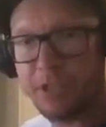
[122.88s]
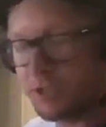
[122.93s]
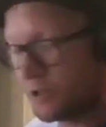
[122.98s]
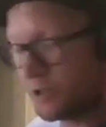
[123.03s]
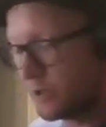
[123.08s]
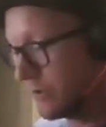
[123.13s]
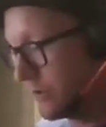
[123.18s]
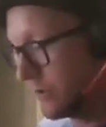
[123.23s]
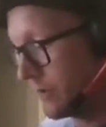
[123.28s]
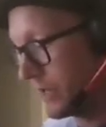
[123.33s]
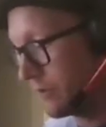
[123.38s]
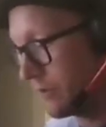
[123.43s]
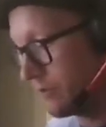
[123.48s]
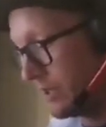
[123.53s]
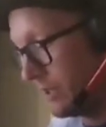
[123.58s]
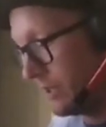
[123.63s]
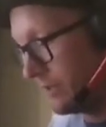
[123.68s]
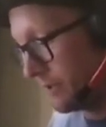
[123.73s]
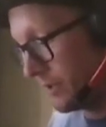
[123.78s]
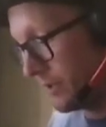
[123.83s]
good thing
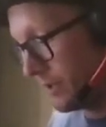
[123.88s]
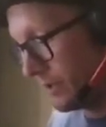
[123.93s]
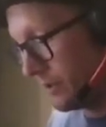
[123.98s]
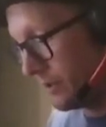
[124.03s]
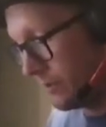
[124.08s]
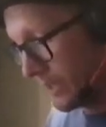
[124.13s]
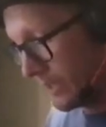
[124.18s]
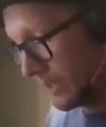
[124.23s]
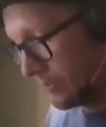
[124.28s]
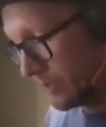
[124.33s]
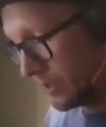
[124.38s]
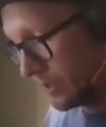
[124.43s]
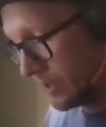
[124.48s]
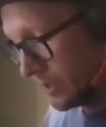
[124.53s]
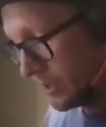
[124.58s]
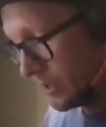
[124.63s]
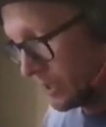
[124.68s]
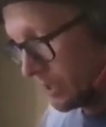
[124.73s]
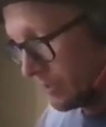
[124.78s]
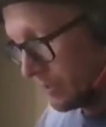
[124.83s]
really for, you know, kind of a
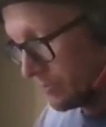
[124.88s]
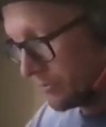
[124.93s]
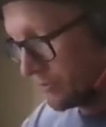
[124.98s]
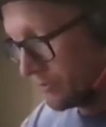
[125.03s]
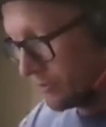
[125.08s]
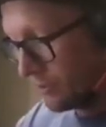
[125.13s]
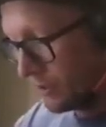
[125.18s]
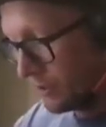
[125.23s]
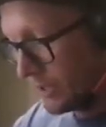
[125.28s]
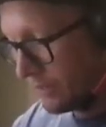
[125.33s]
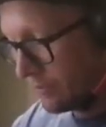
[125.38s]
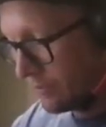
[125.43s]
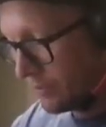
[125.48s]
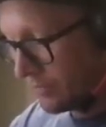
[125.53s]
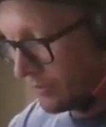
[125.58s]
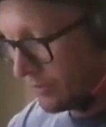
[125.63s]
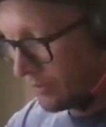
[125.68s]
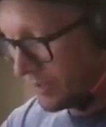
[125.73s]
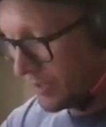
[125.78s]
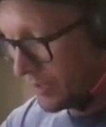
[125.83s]
pro level
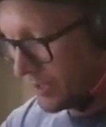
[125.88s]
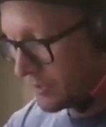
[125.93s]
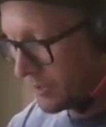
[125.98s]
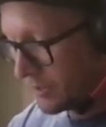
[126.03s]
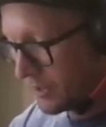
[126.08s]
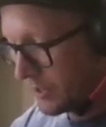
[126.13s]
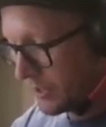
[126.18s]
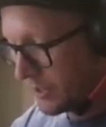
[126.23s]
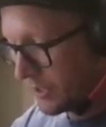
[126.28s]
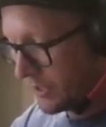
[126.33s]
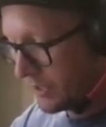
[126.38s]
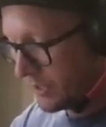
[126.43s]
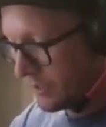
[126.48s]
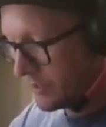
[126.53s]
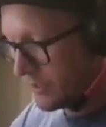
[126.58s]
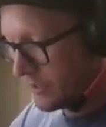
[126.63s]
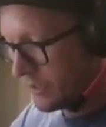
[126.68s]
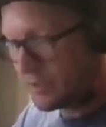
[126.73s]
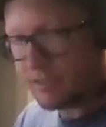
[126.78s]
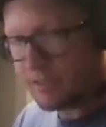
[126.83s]
Pyraminx we're looking
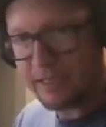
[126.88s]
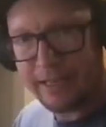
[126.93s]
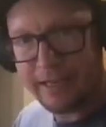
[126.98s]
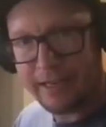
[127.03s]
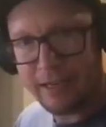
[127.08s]
at setting